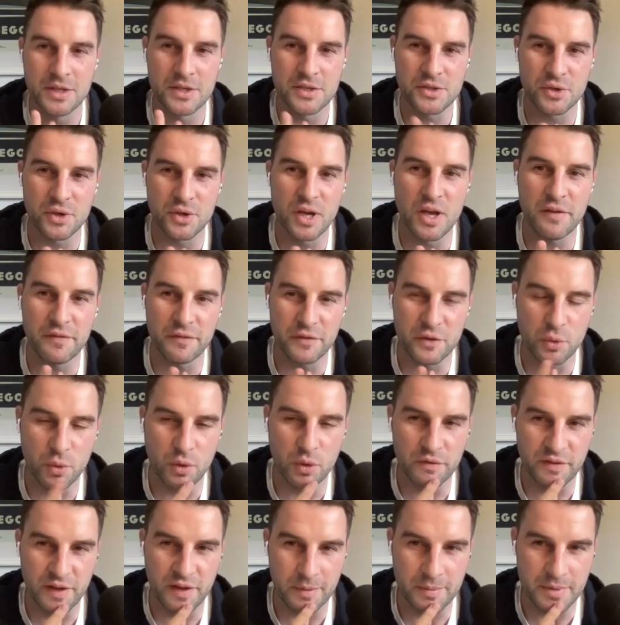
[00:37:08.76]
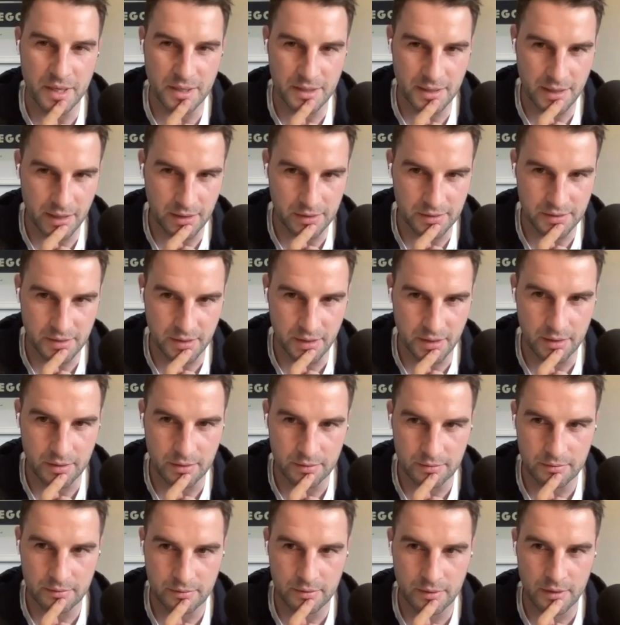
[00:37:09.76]
So if you were Fabien
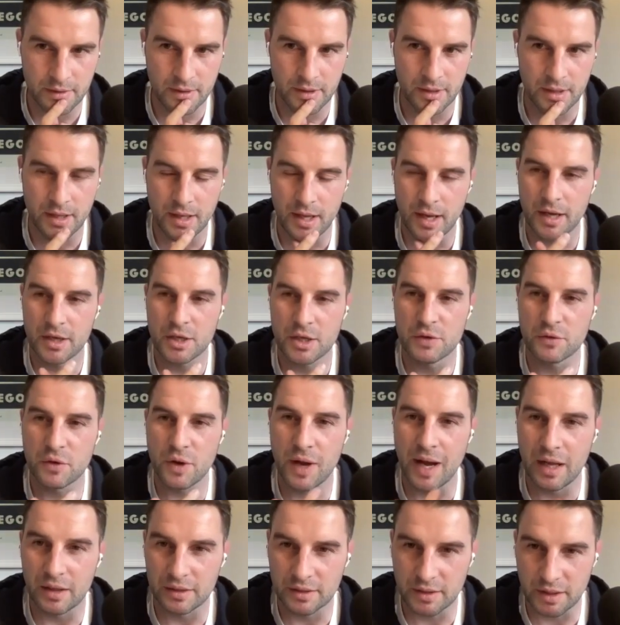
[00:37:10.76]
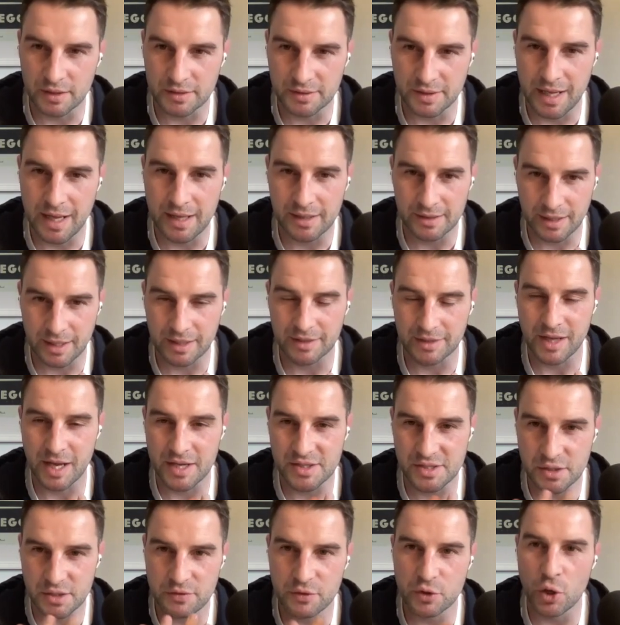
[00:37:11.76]
Galtier and you've got
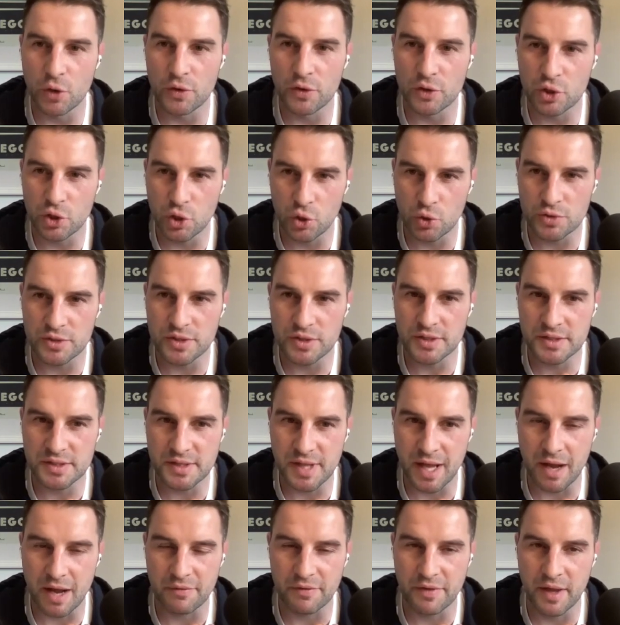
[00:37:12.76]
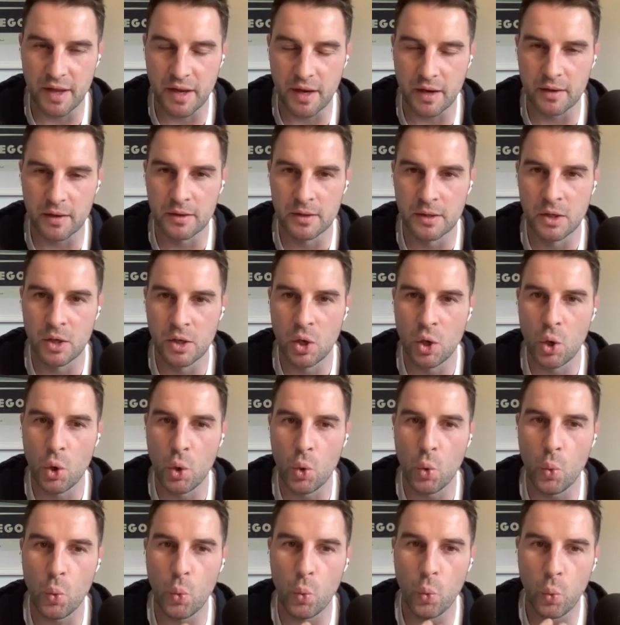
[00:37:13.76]
Alcatraz and you've got the coaching staff there,
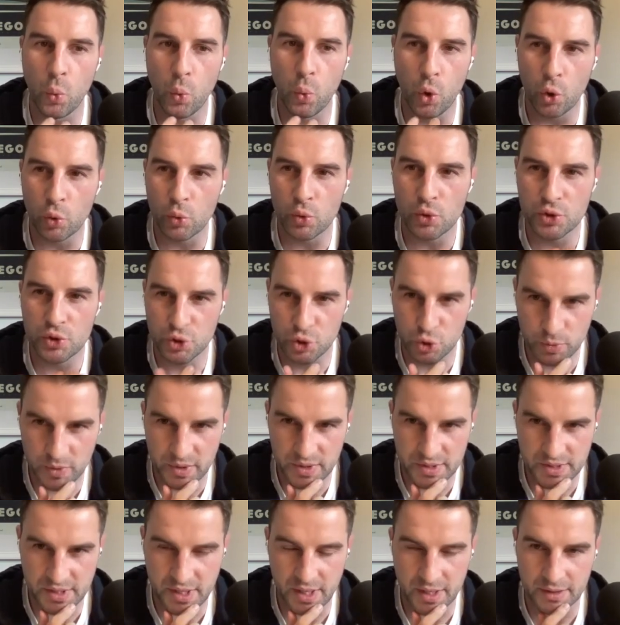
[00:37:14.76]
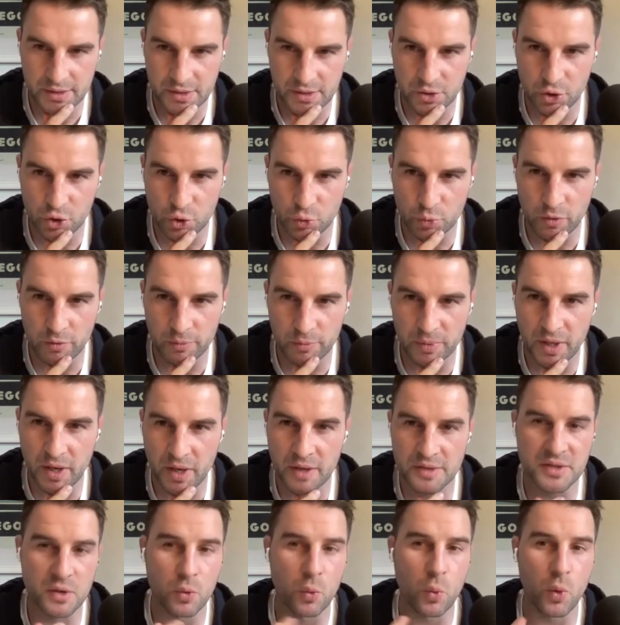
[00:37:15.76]
what would you be saying to your group of
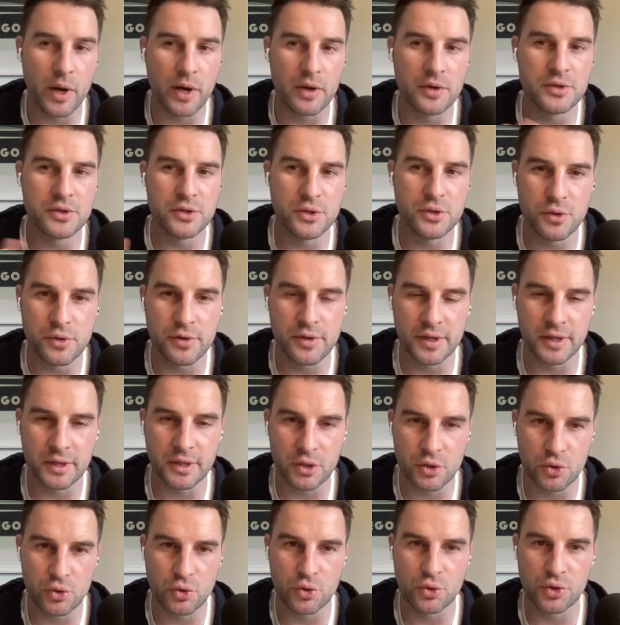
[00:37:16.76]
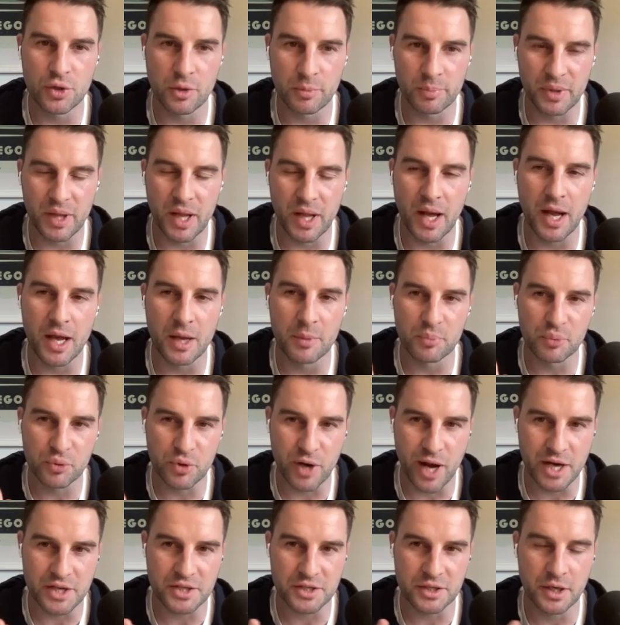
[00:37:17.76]
players, and where do you think you could apply
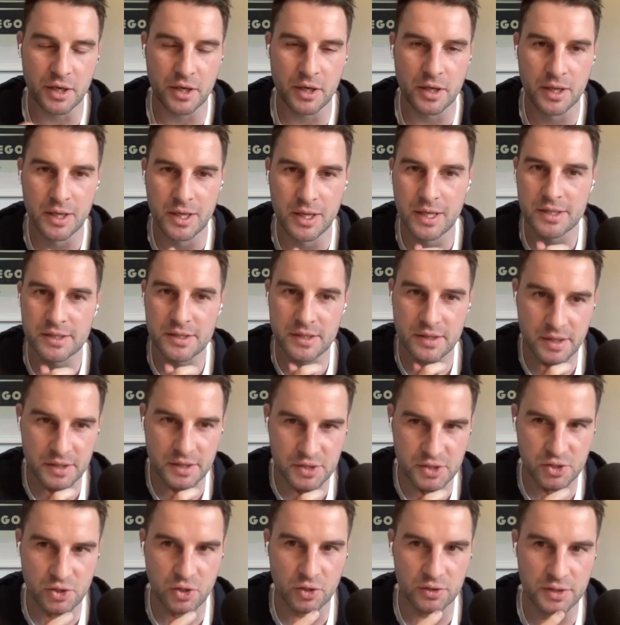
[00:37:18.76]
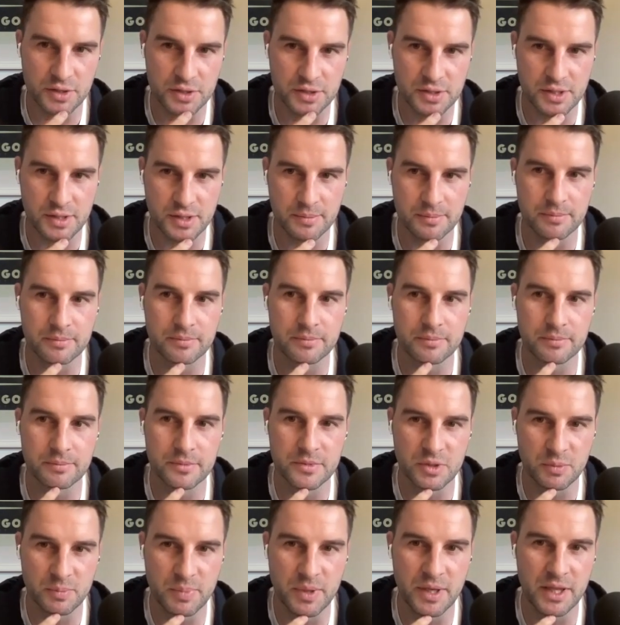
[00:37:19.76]
pressure to this Scottish team
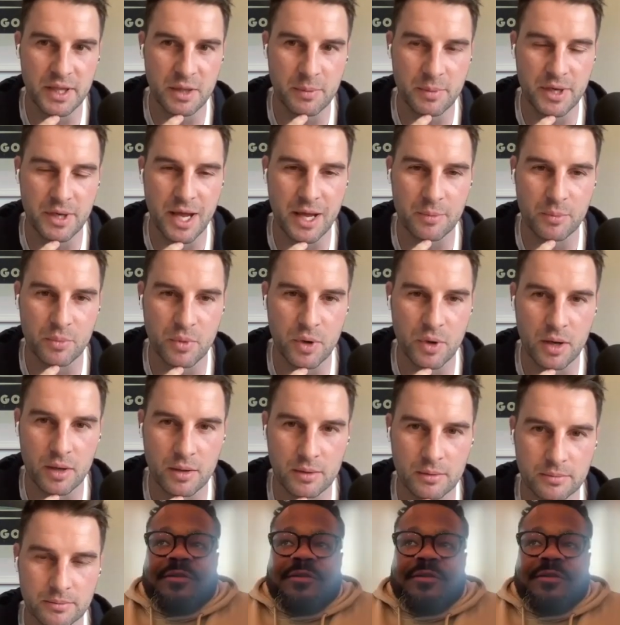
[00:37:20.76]
to beat them in Edinburgh?